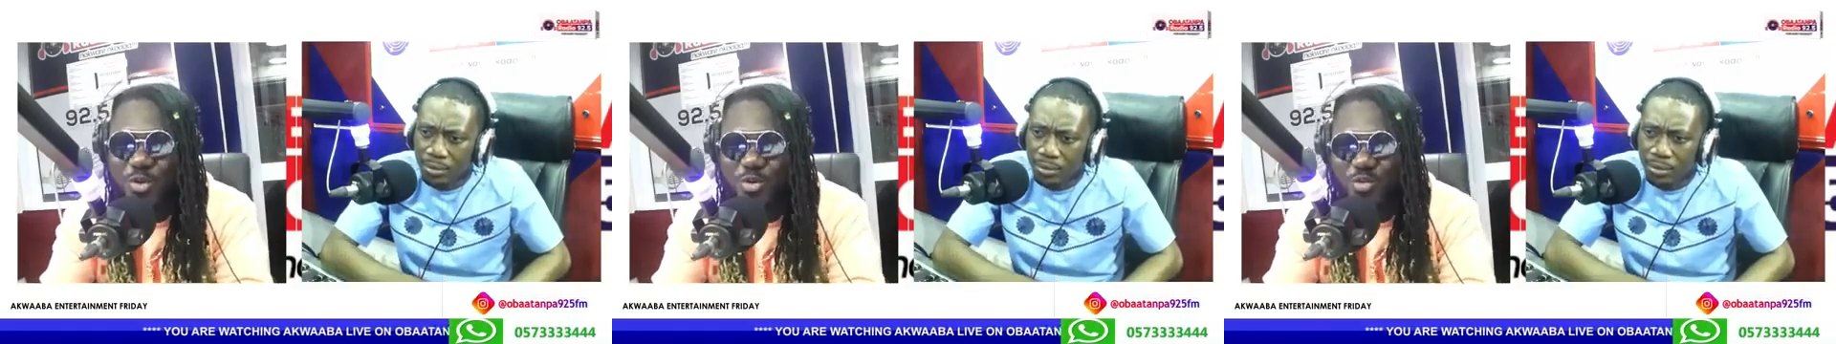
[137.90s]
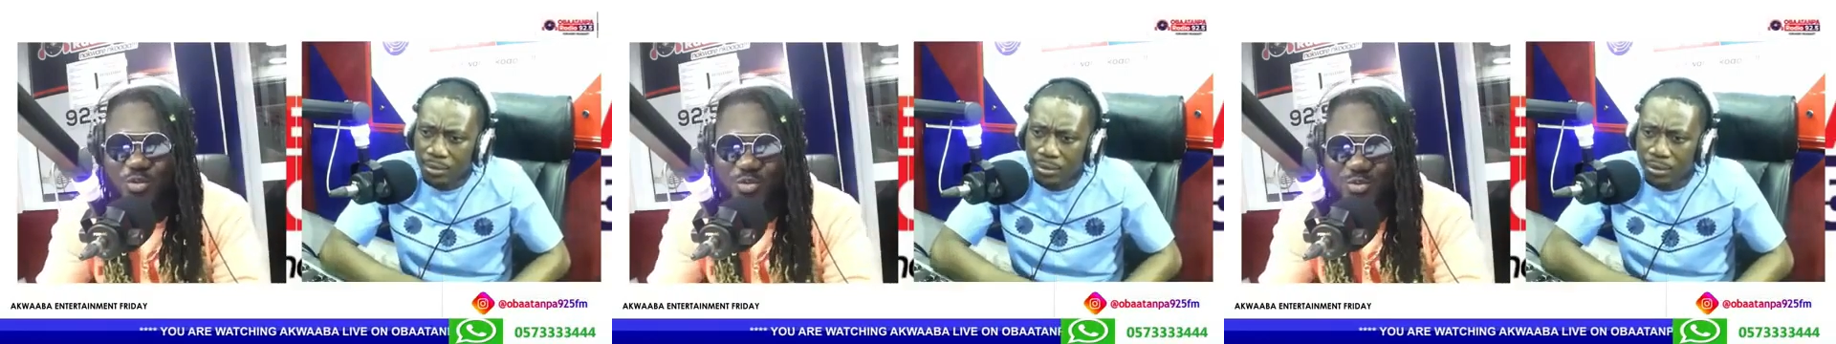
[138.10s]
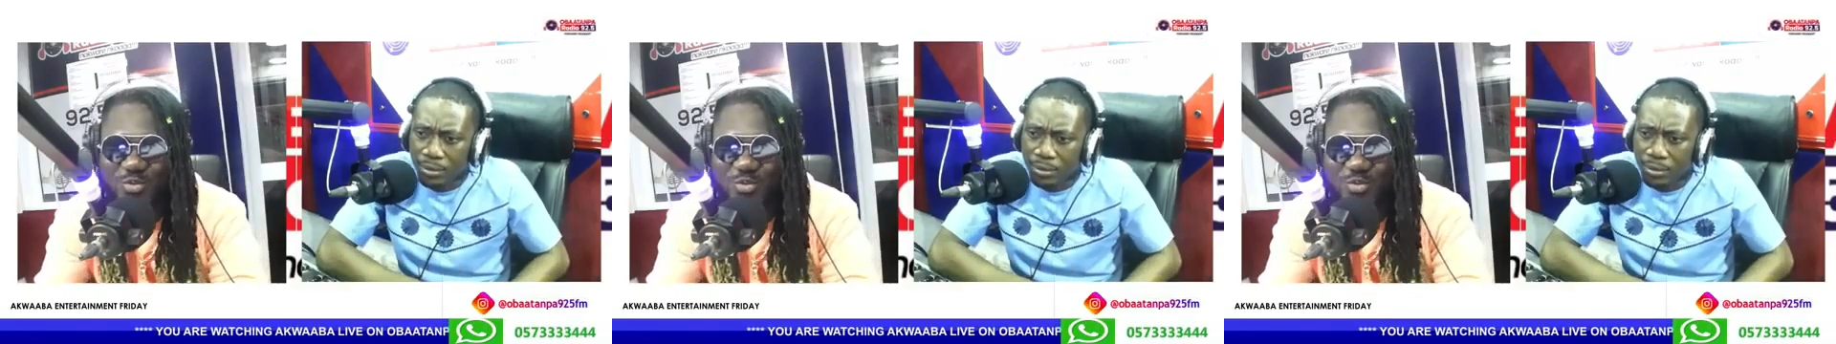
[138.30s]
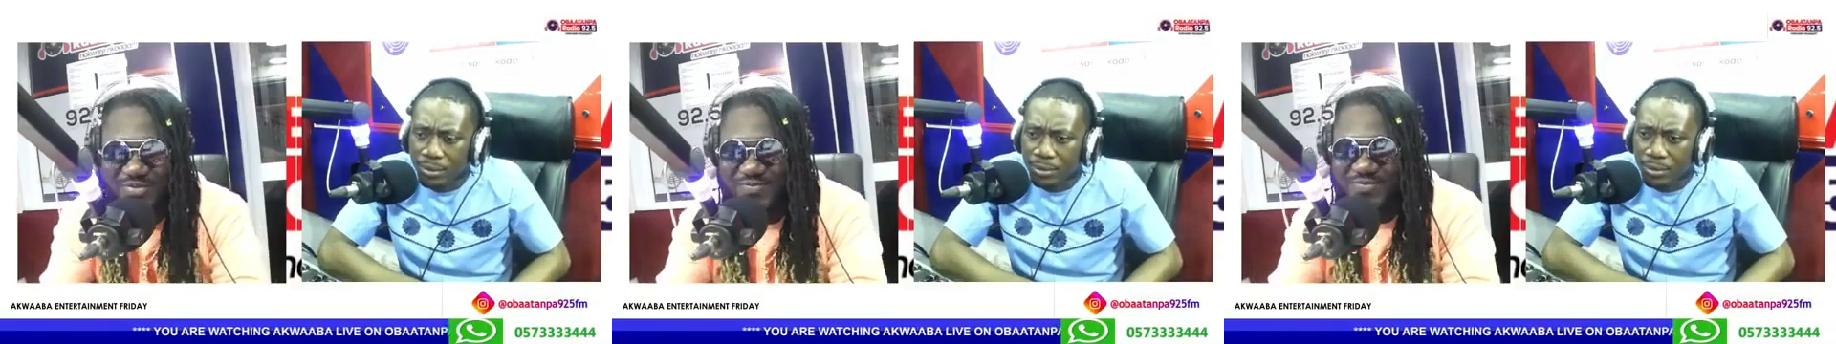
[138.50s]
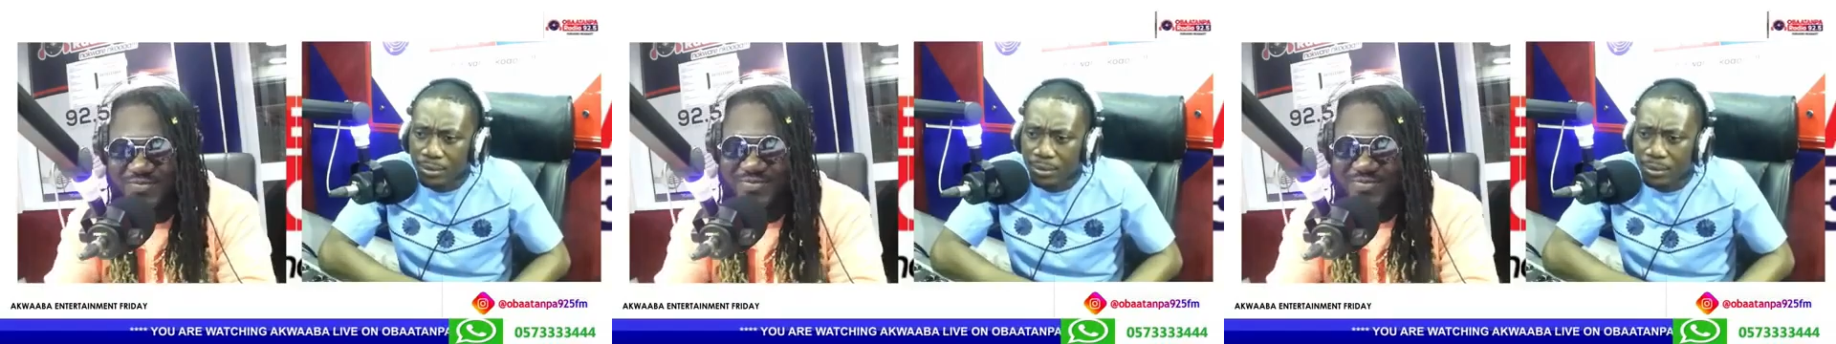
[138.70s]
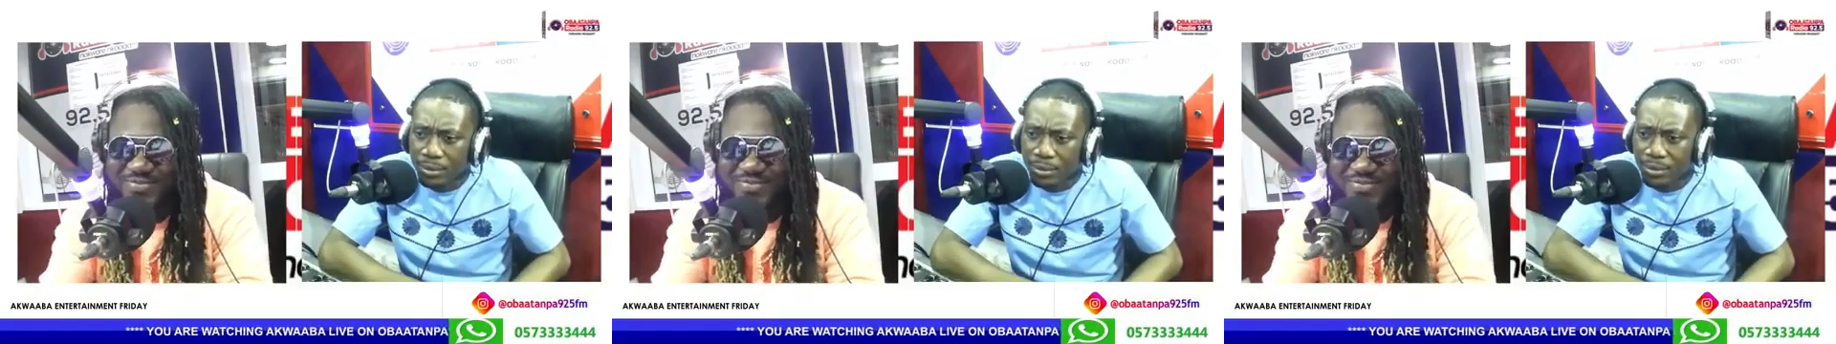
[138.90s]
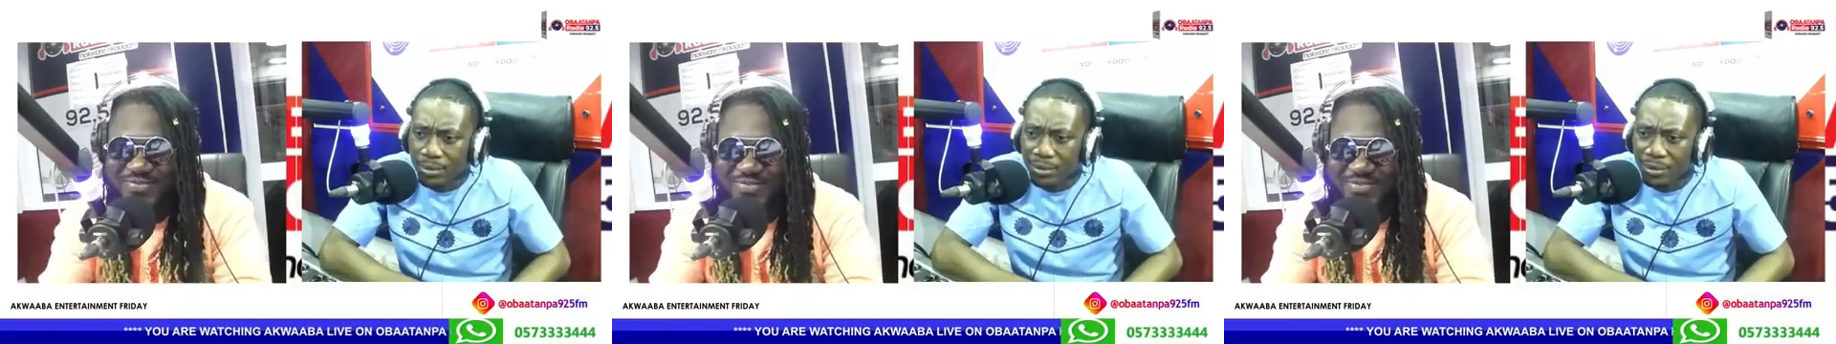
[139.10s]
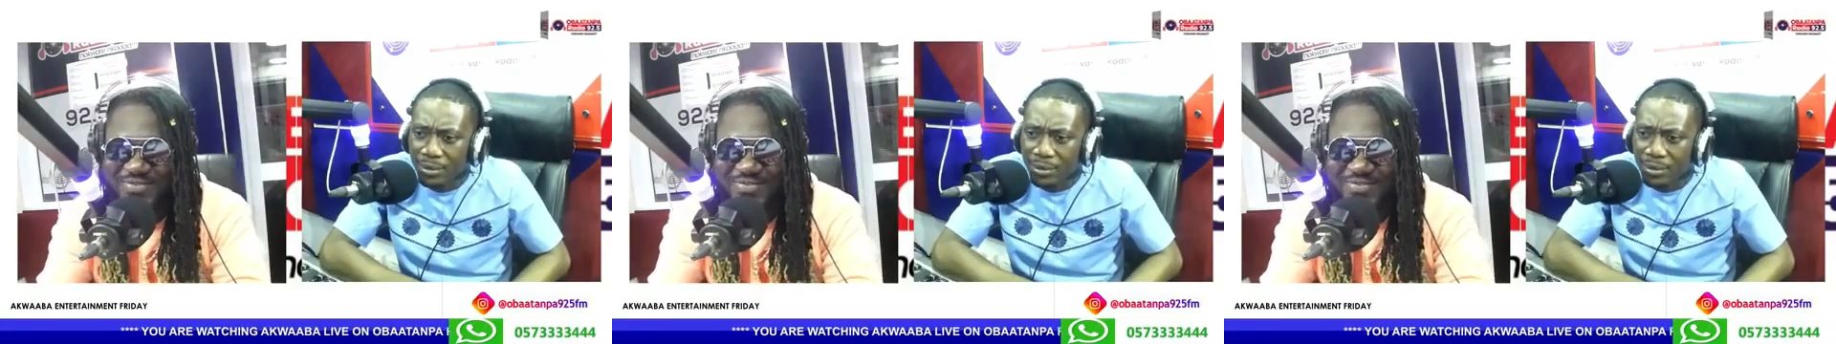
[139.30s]

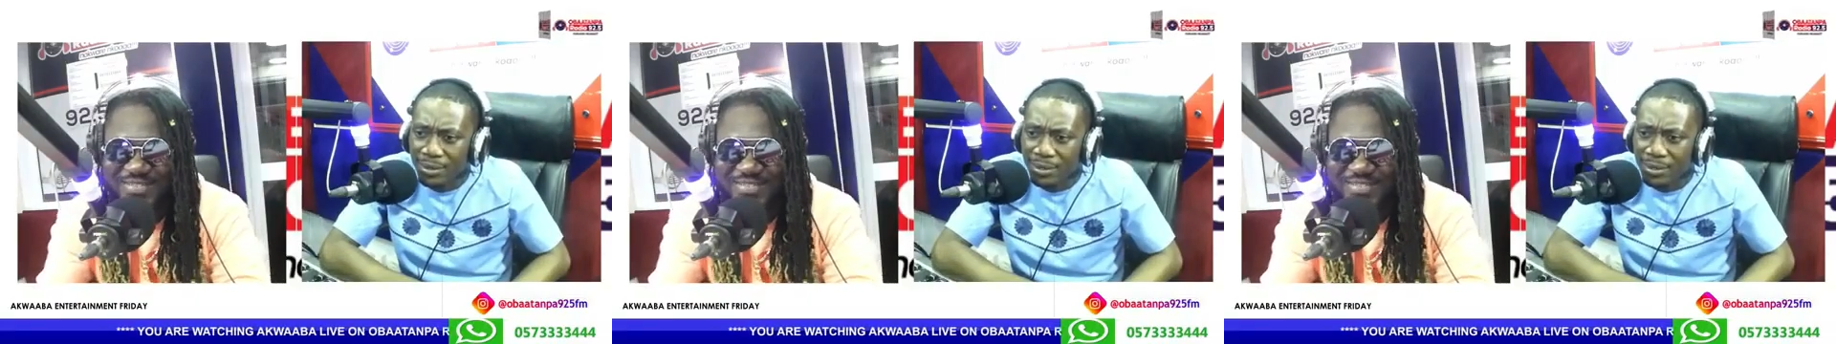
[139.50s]
(silence)